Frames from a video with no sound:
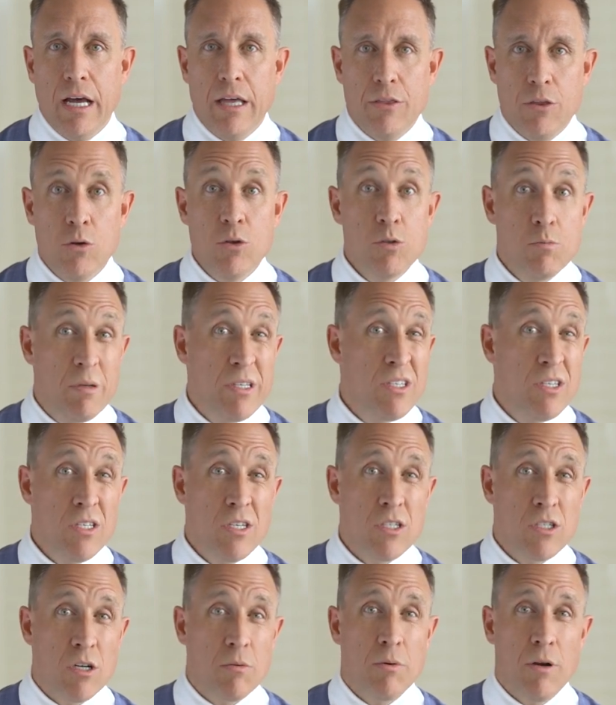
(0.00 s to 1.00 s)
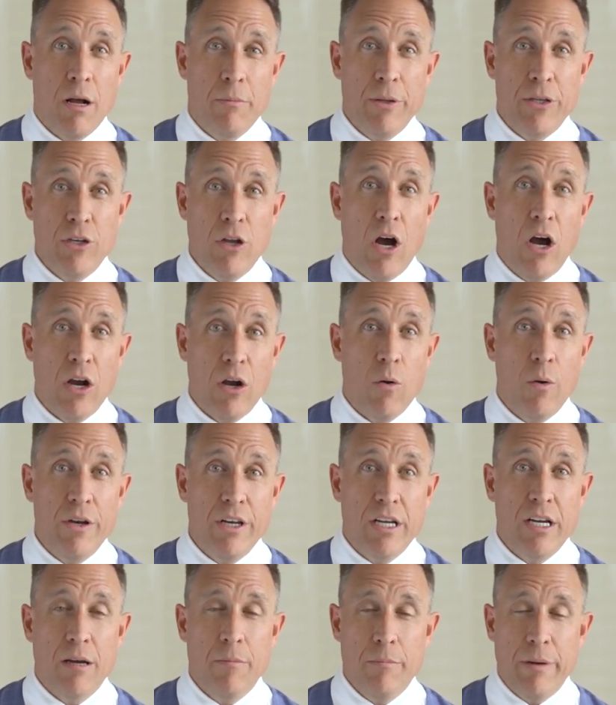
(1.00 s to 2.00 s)
Those businesses are probably not going
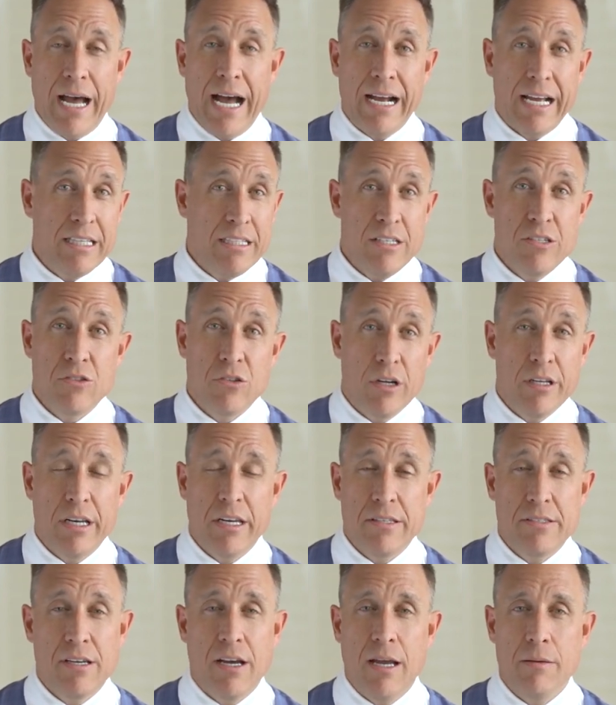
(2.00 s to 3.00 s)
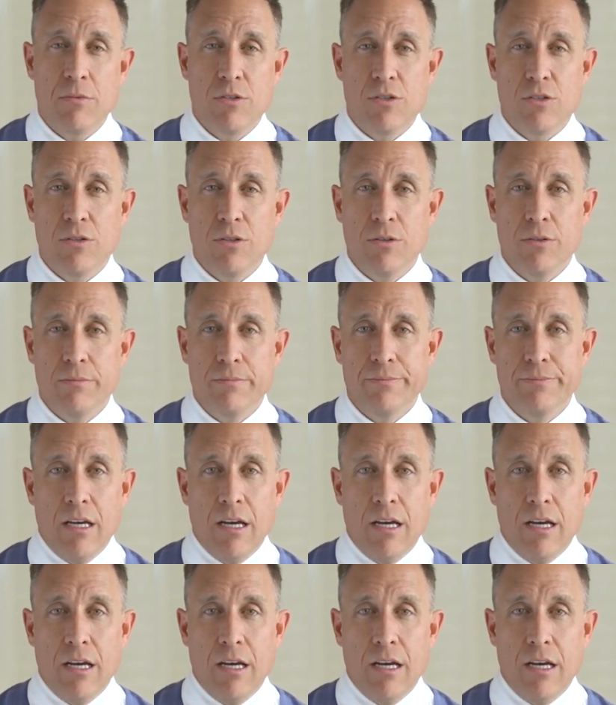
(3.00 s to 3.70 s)
to come back, at least not anytime soon.